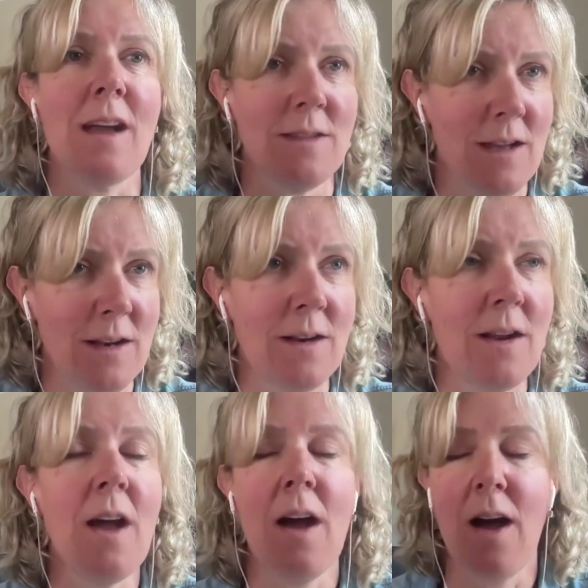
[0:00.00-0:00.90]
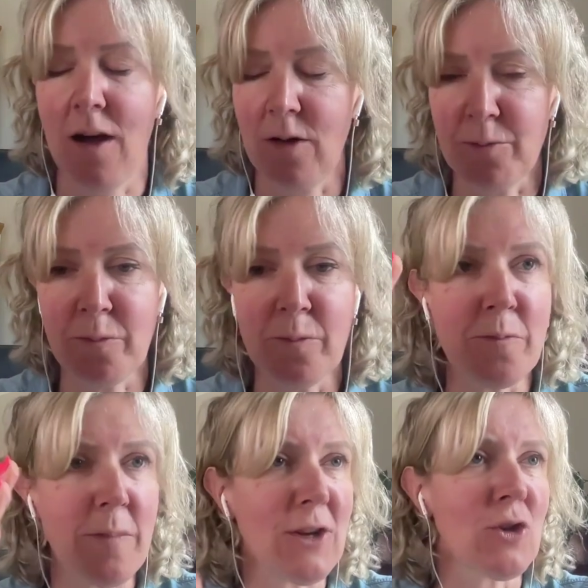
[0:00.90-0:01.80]
and then I'll
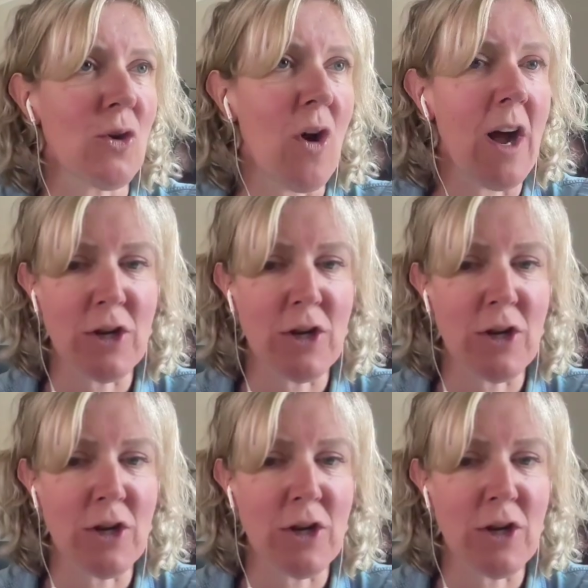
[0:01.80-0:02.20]
make sure I